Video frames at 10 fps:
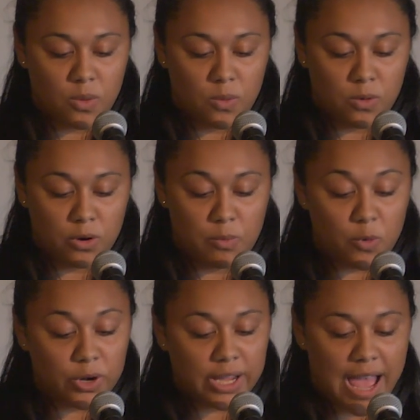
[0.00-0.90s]
or
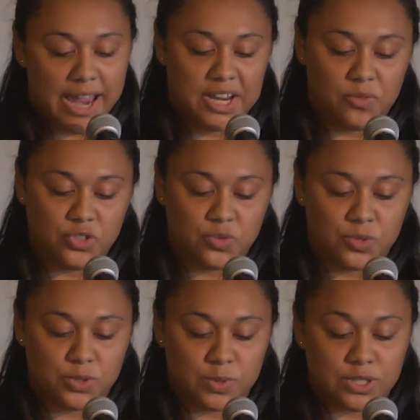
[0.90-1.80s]
morning hiding
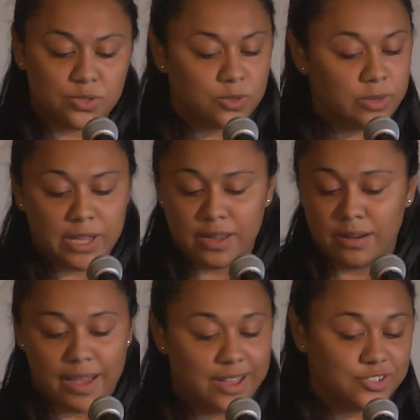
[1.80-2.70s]
rituals with
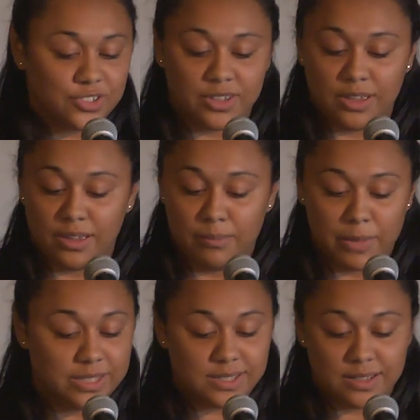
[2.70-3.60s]
Suleiman, Ashley,
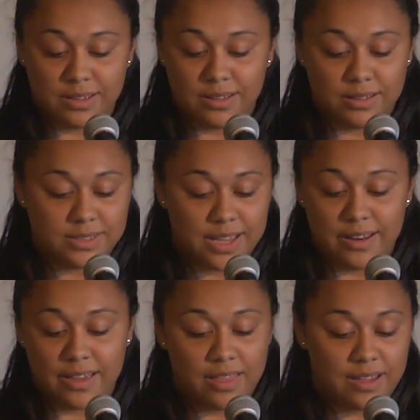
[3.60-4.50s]
Melissa,
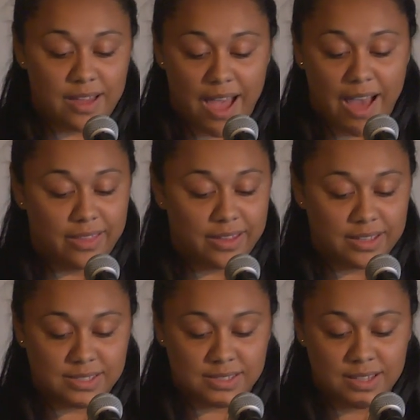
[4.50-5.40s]
Daniela,
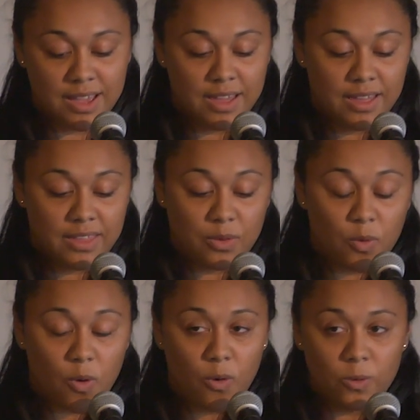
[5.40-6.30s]
Alex, they
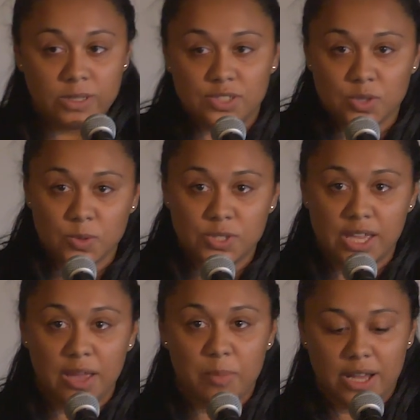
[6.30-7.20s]
will always
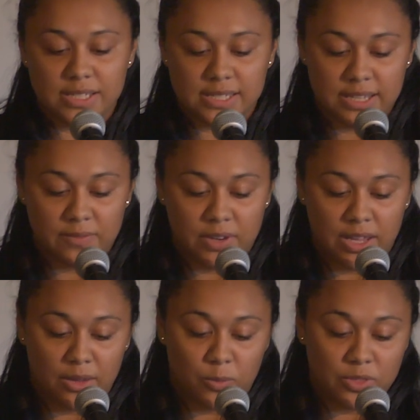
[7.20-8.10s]
associate
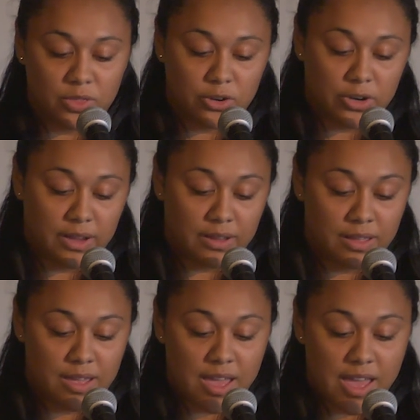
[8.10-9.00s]
positivity with learning,
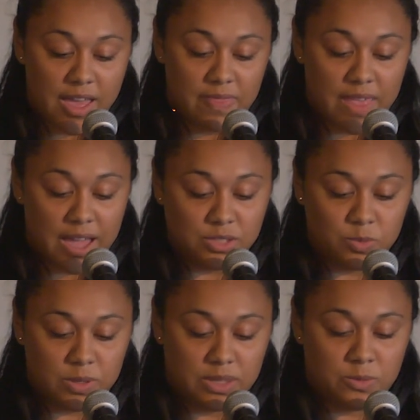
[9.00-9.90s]
and that
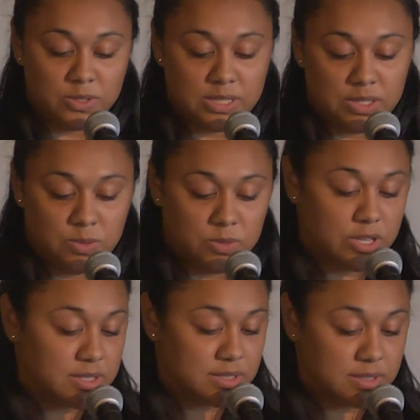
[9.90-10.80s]
is what they will seek to
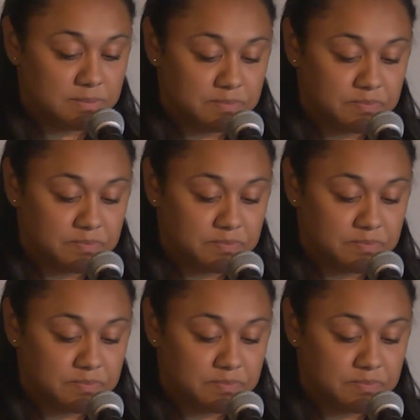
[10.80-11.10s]
ingest.